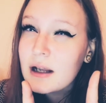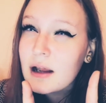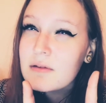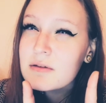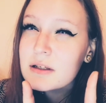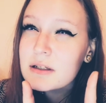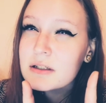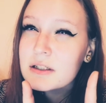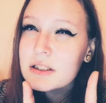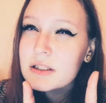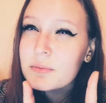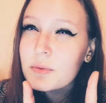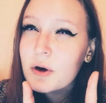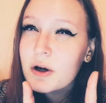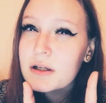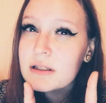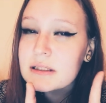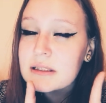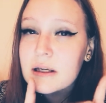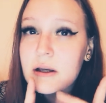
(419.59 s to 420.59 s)
I was actually
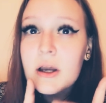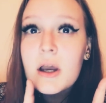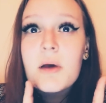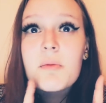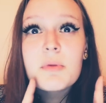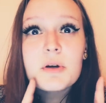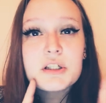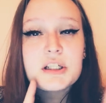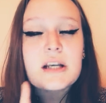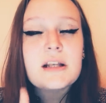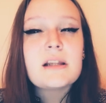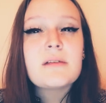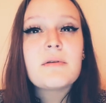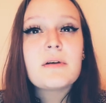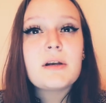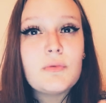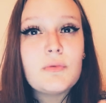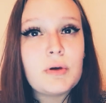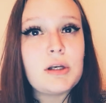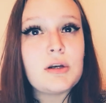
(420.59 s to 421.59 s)
surprised. So, but check the
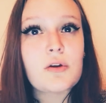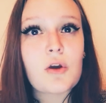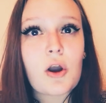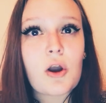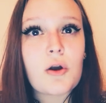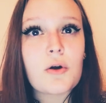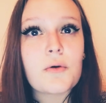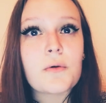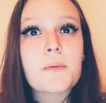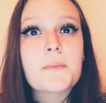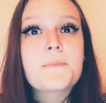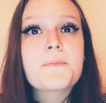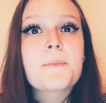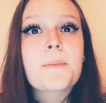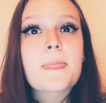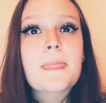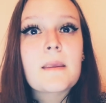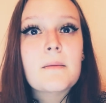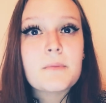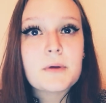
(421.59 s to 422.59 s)
when you go,
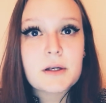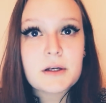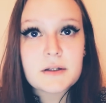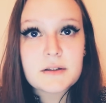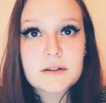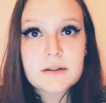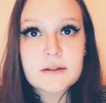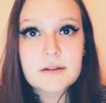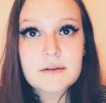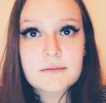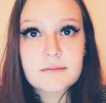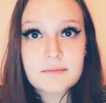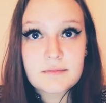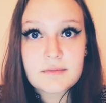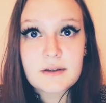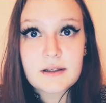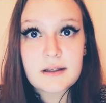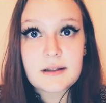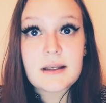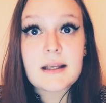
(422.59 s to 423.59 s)
because
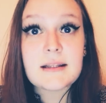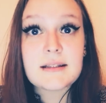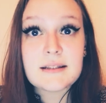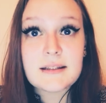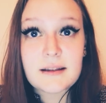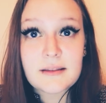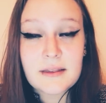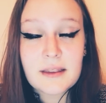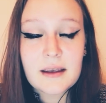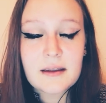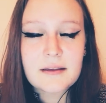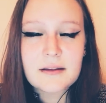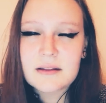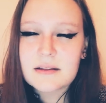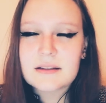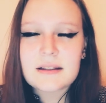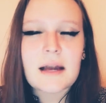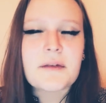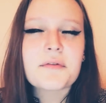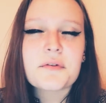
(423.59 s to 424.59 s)
the
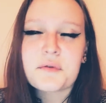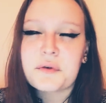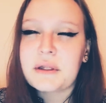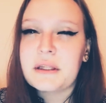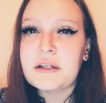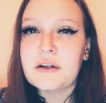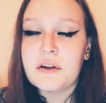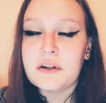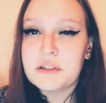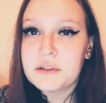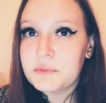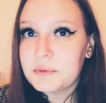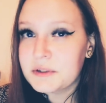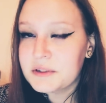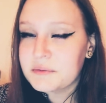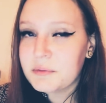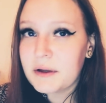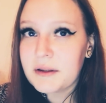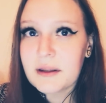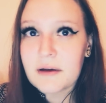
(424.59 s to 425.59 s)
staff are really knowledgeable as well.